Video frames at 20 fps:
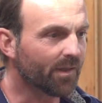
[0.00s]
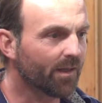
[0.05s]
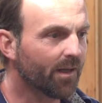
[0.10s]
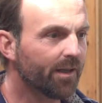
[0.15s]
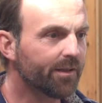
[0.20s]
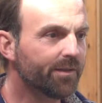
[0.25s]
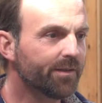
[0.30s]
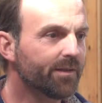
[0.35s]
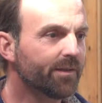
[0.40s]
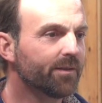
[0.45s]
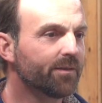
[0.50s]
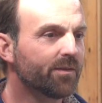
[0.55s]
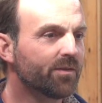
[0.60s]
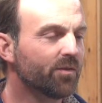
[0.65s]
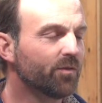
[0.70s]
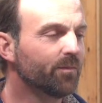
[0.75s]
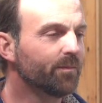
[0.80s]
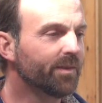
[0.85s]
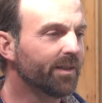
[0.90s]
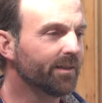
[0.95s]
I just
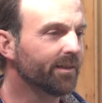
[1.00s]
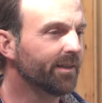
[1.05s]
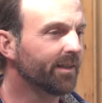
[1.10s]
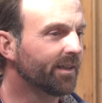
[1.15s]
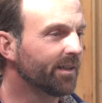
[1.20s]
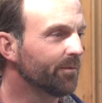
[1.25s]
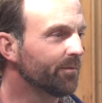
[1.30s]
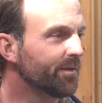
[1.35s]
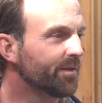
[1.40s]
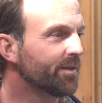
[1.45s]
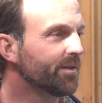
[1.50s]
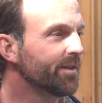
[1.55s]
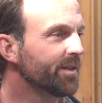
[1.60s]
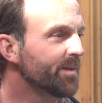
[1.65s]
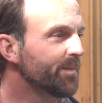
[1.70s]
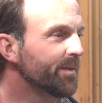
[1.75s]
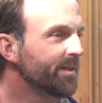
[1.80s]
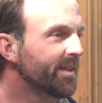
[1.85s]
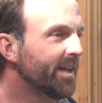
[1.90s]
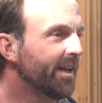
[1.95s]
consumed it like it was
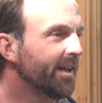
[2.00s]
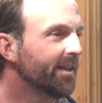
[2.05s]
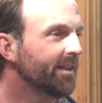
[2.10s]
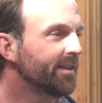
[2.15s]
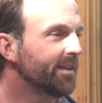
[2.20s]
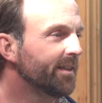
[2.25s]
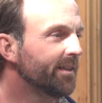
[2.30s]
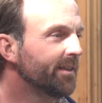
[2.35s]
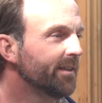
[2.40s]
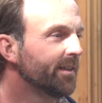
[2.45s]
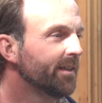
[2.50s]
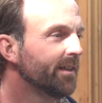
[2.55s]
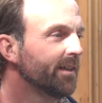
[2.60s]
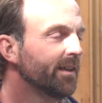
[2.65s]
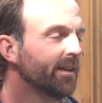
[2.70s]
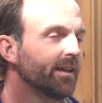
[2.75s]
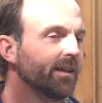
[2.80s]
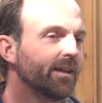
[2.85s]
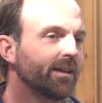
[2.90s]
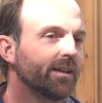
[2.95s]
Christmas candy.
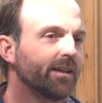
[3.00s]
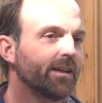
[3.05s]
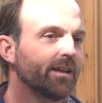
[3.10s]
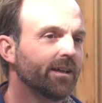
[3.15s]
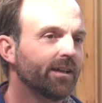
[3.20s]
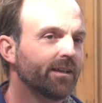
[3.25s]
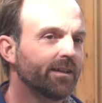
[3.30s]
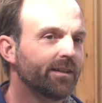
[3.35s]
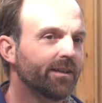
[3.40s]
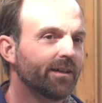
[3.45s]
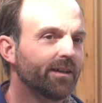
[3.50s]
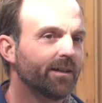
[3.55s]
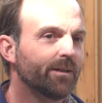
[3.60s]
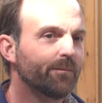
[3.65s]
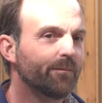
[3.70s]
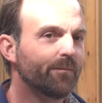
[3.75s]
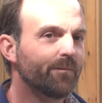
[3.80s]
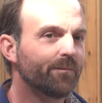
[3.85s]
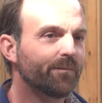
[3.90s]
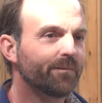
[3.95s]
And
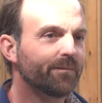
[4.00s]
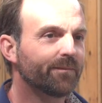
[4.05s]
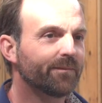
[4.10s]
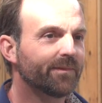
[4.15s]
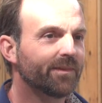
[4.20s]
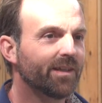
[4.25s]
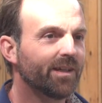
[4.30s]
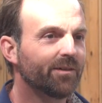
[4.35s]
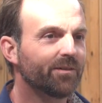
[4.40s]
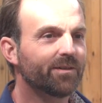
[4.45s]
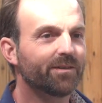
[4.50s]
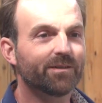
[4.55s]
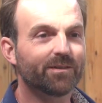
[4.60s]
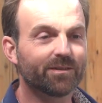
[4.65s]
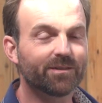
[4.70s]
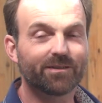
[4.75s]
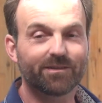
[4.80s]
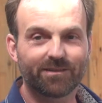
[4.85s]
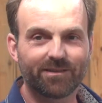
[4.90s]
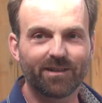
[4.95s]

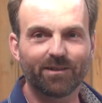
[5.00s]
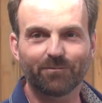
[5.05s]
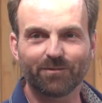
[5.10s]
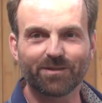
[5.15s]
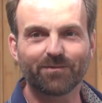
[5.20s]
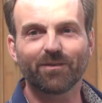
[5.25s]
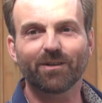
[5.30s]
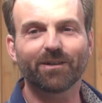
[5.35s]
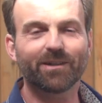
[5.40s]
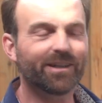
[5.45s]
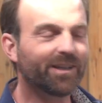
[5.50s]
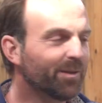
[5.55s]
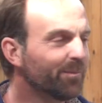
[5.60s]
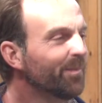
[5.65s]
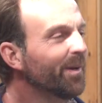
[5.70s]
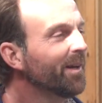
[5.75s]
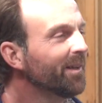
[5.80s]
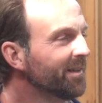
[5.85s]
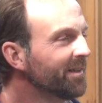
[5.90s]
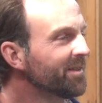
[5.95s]
it was very
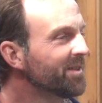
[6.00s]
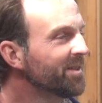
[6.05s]
compelling